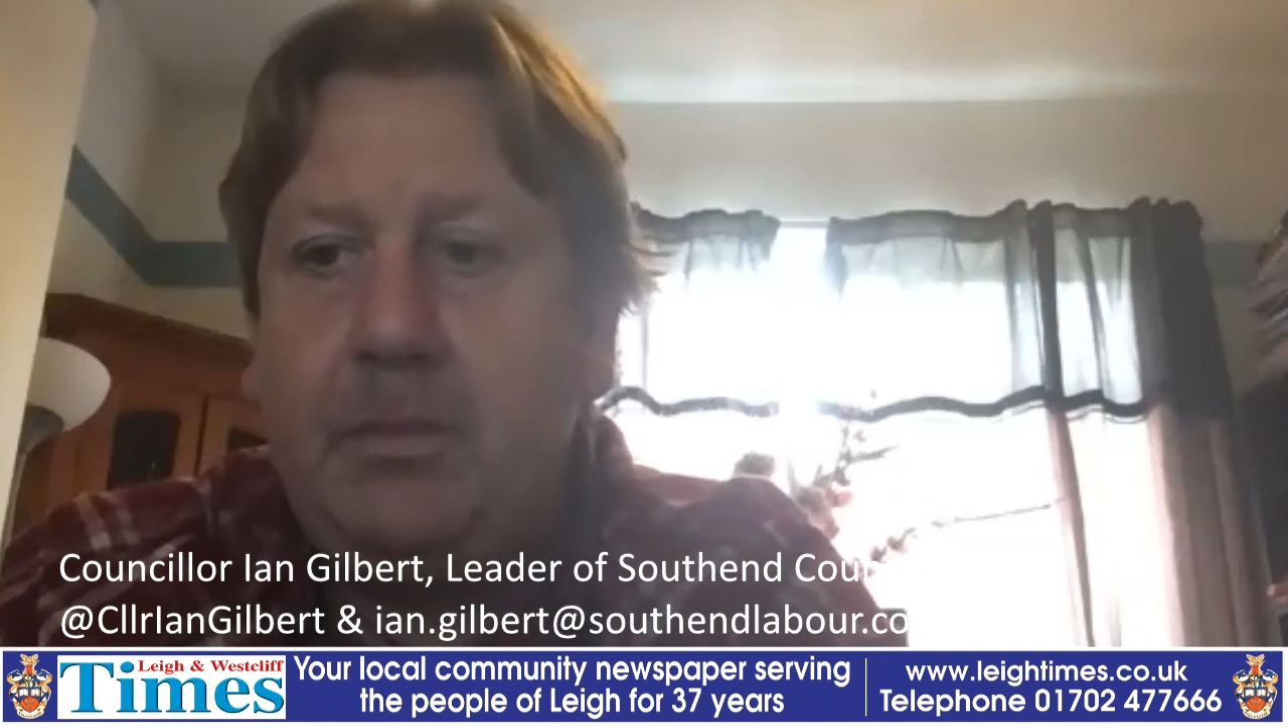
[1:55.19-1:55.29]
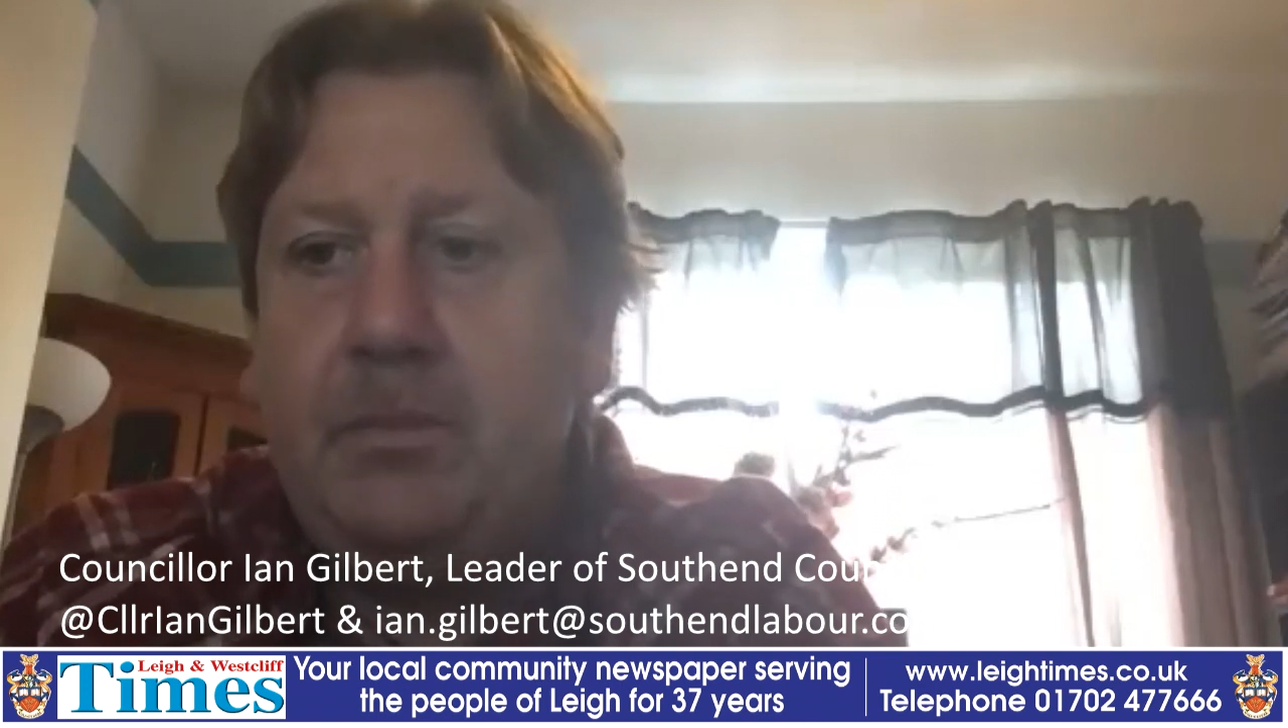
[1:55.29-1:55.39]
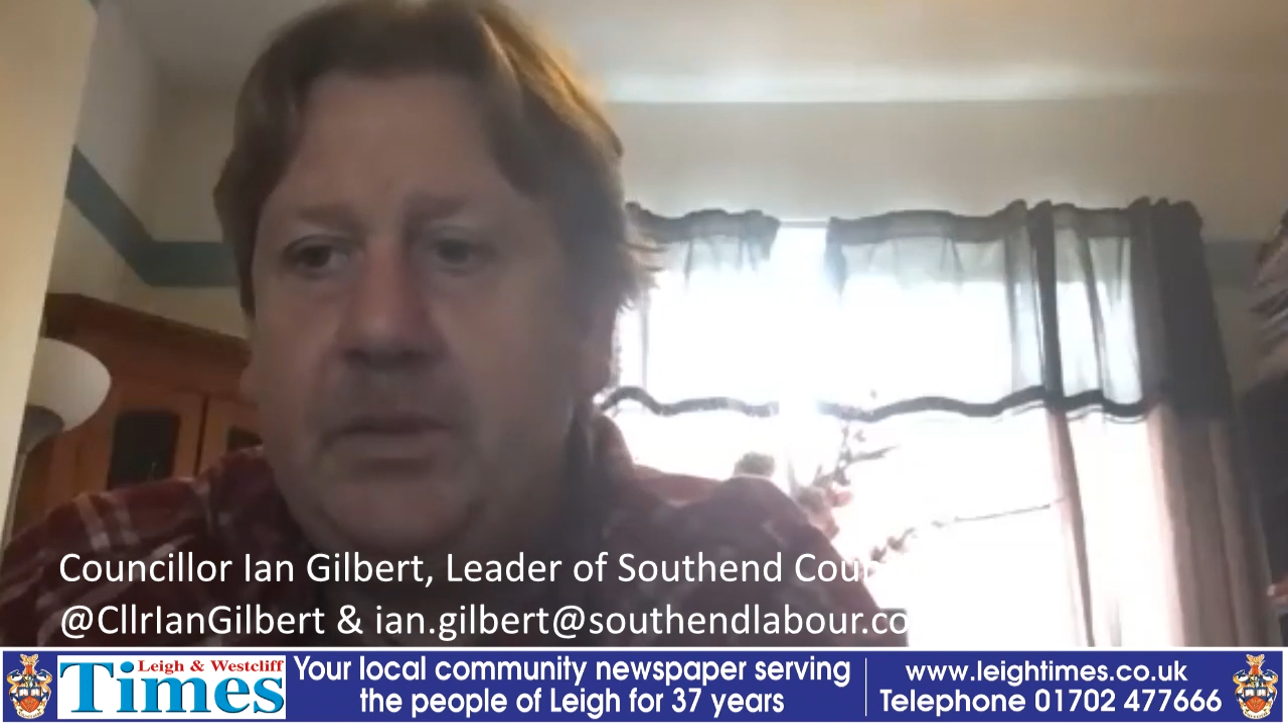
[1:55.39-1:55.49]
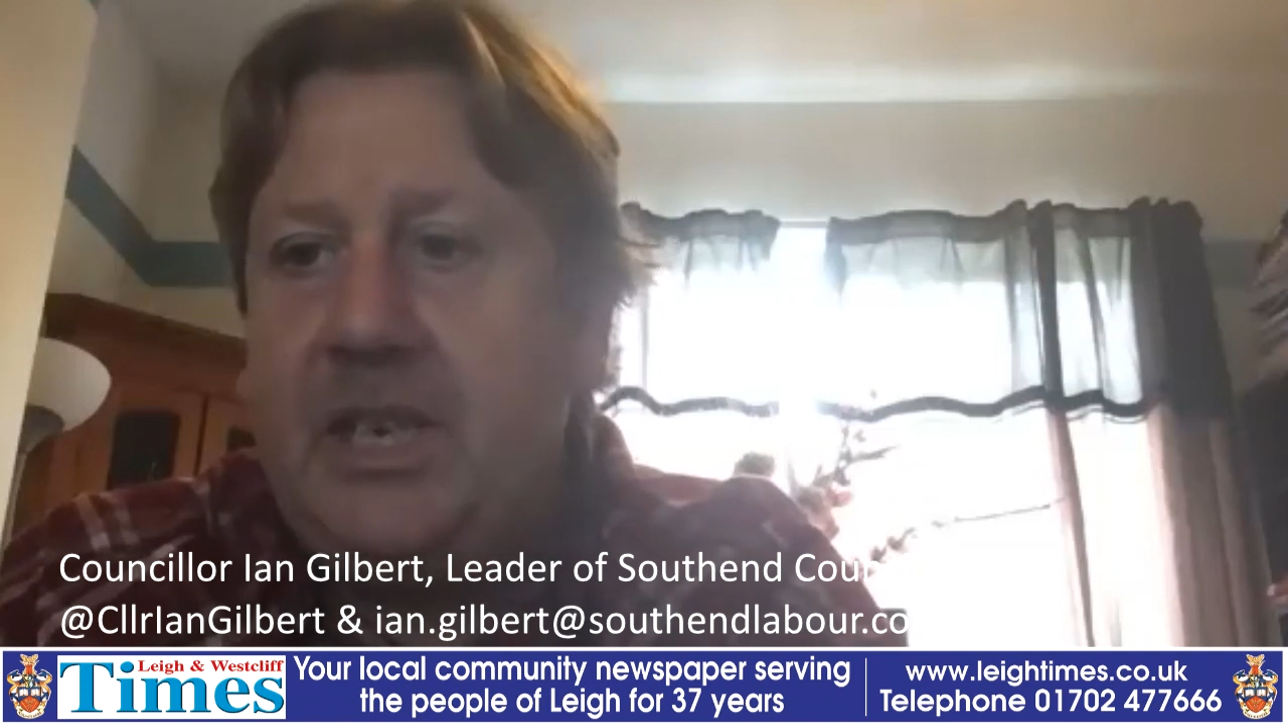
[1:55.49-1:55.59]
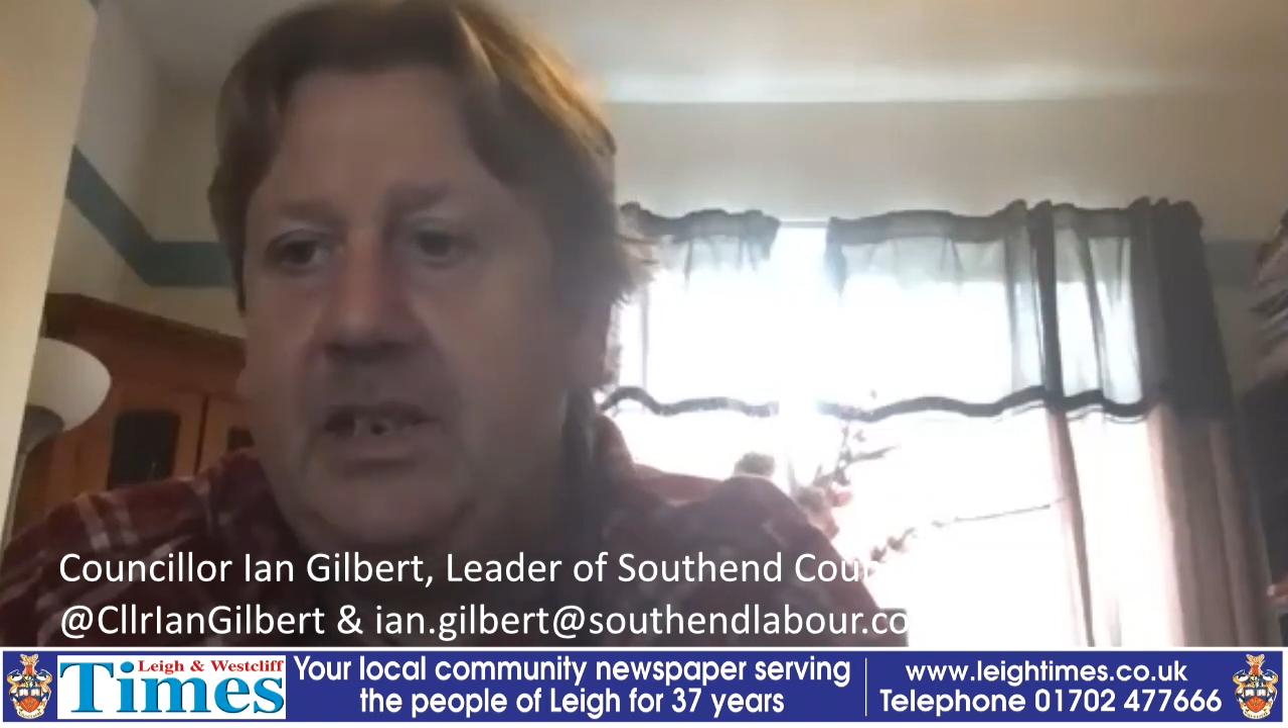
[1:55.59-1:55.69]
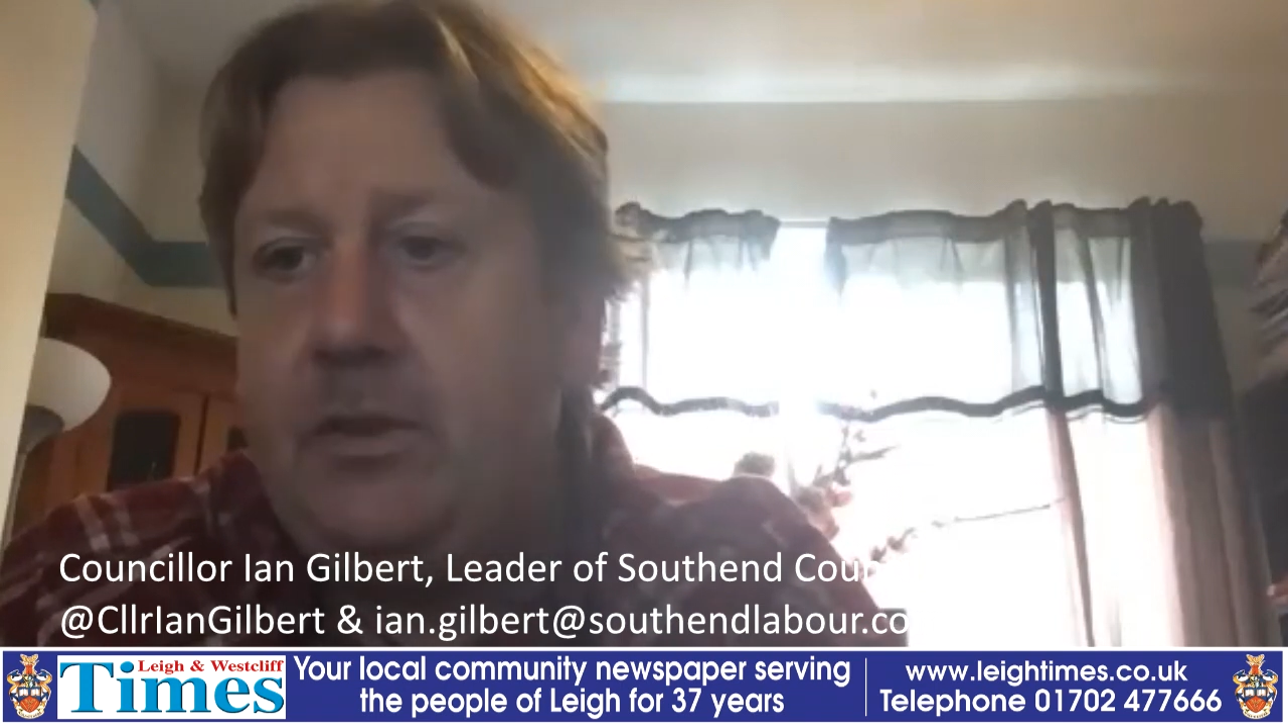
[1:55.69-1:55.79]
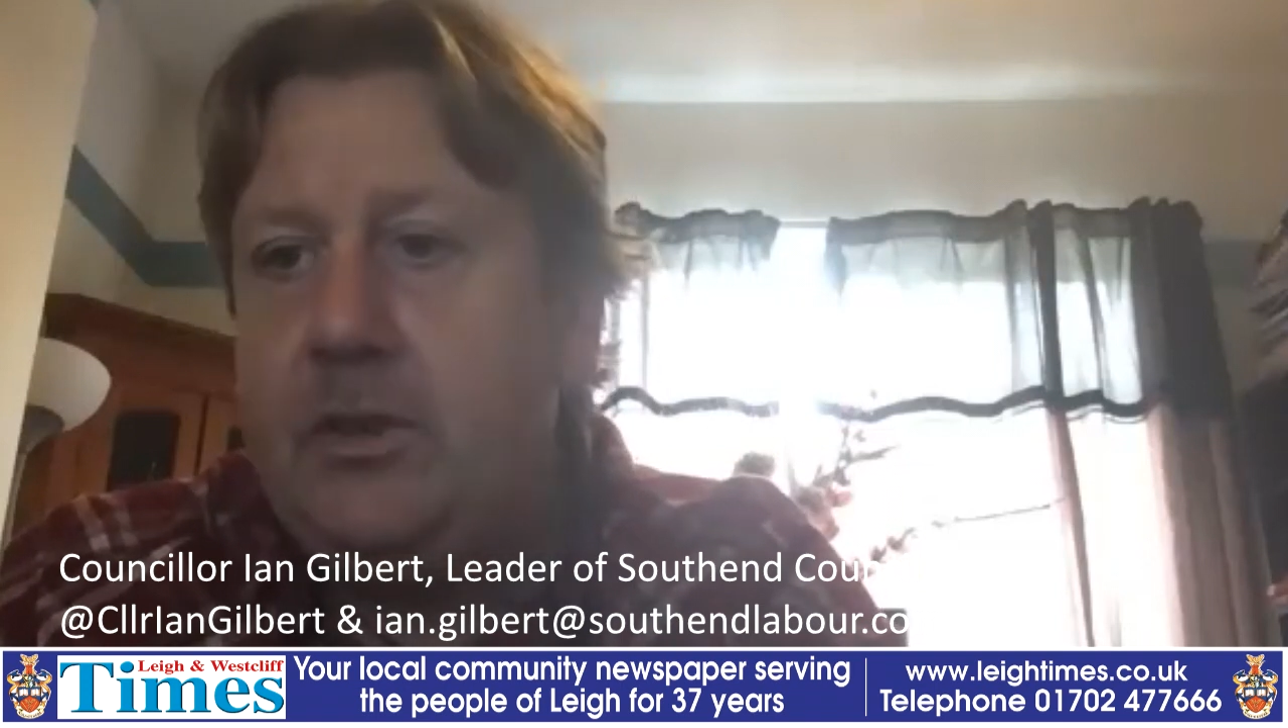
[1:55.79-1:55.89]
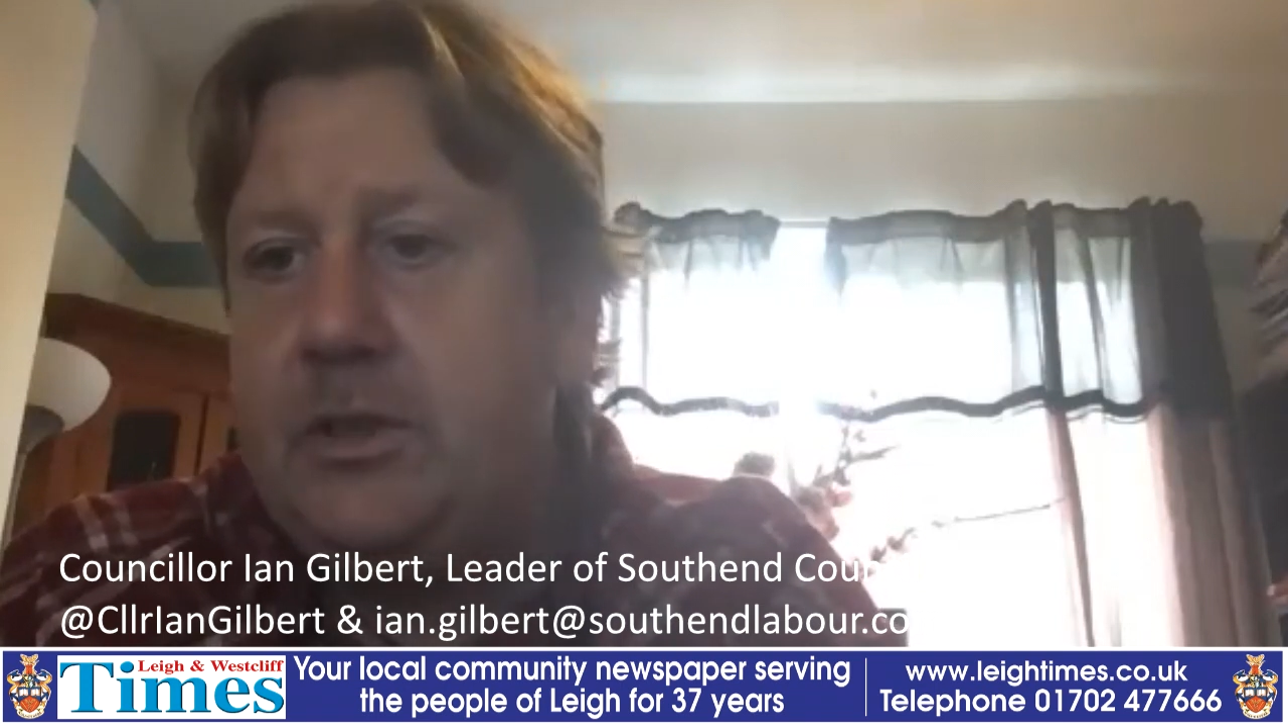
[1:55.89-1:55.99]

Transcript: delivered